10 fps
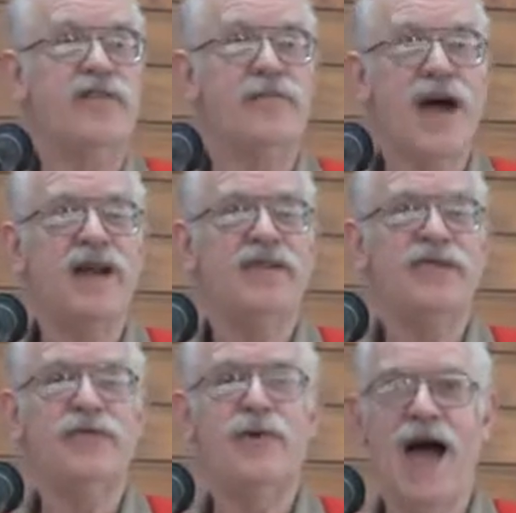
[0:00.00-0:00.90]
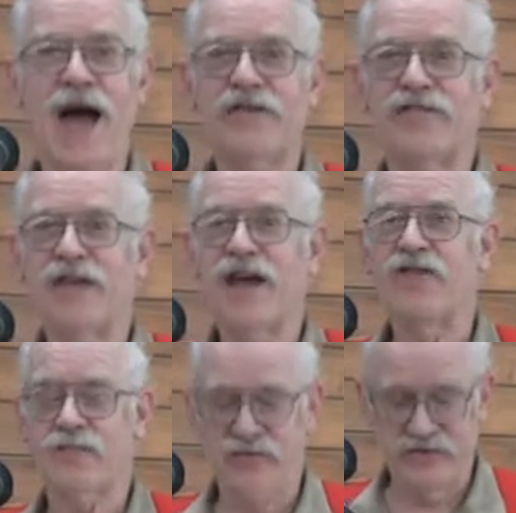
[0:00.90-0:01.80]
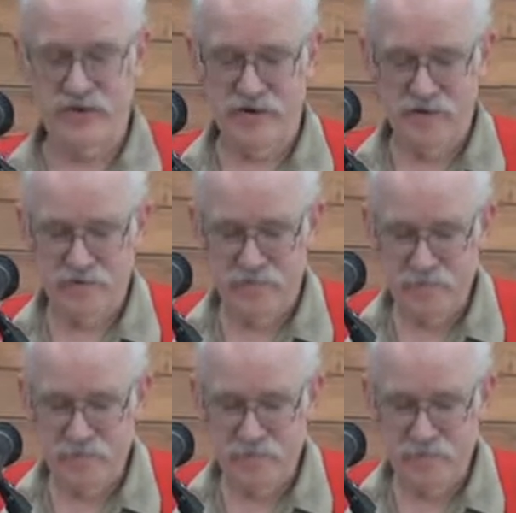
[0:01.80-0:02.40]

of Manitou Hassanash Preserve.